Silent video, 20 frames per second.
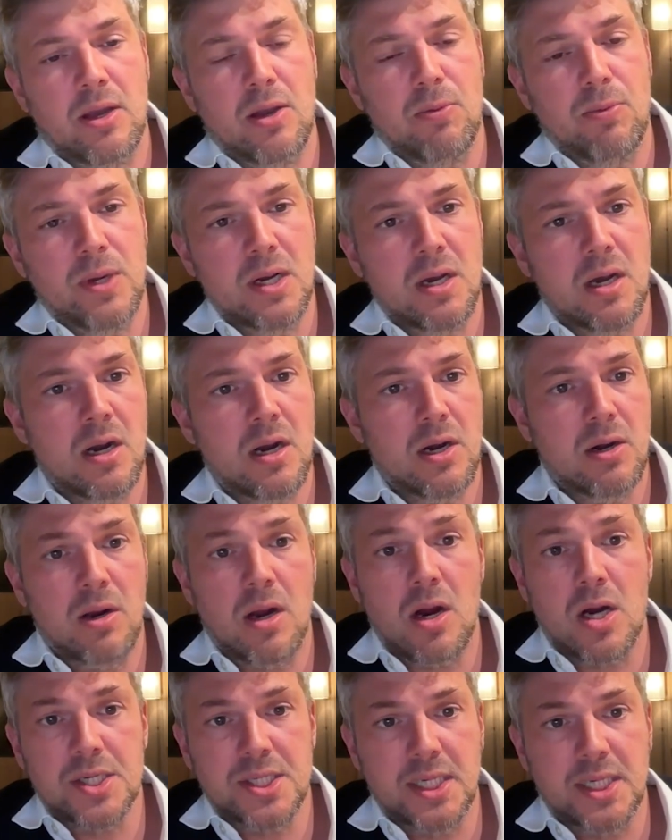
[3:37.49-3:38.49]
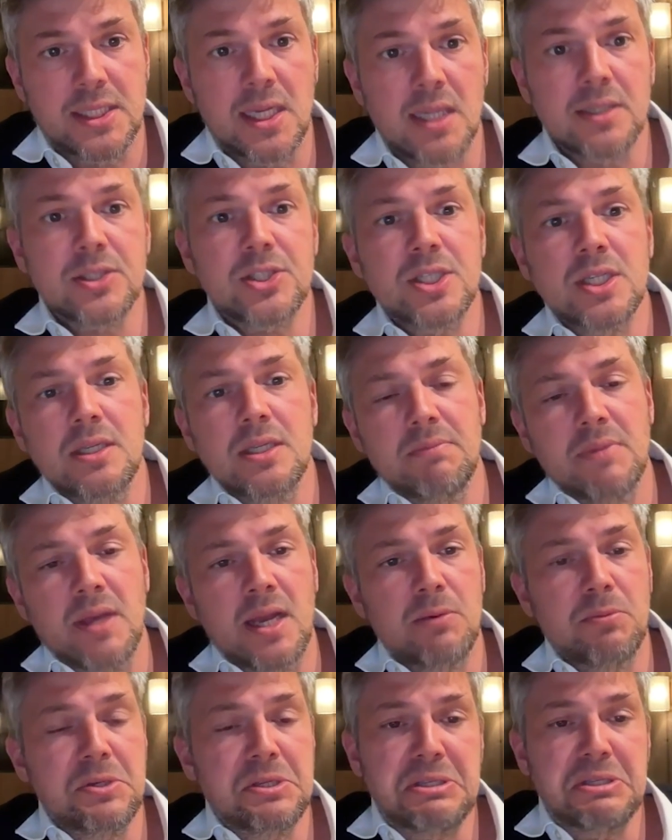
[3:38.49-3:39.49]
with our technology,
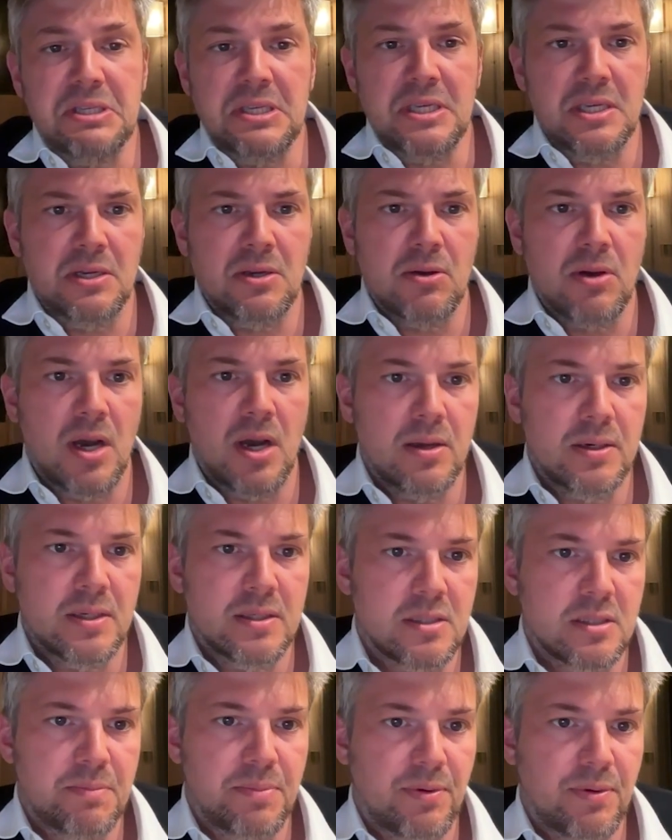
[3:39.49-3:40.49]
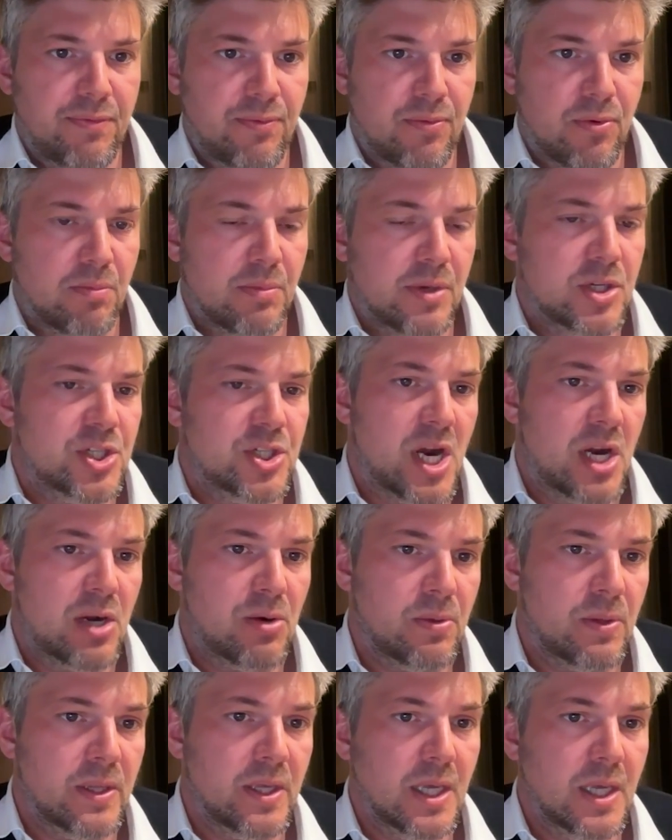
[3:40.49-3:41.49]
and we see how does it perform. And
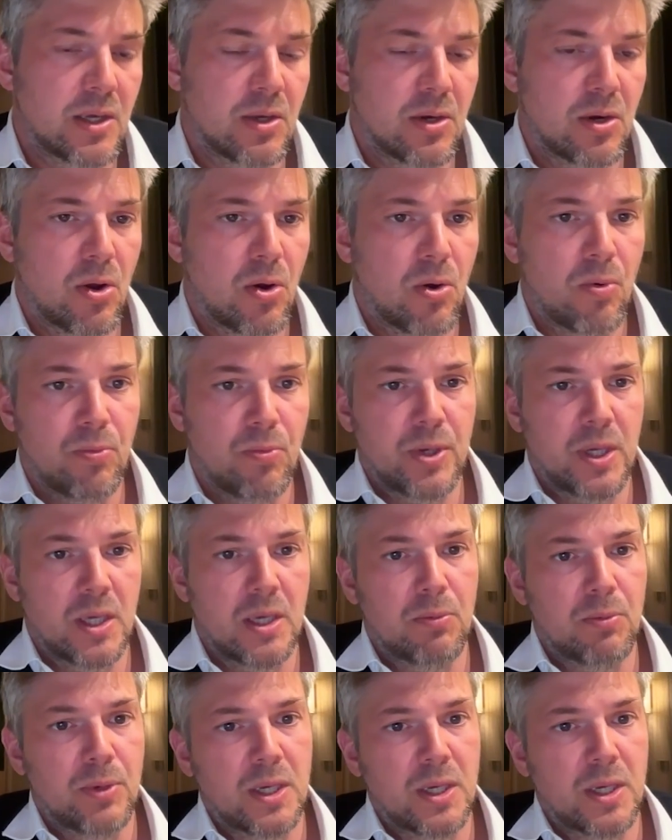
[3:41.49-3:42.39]
generally we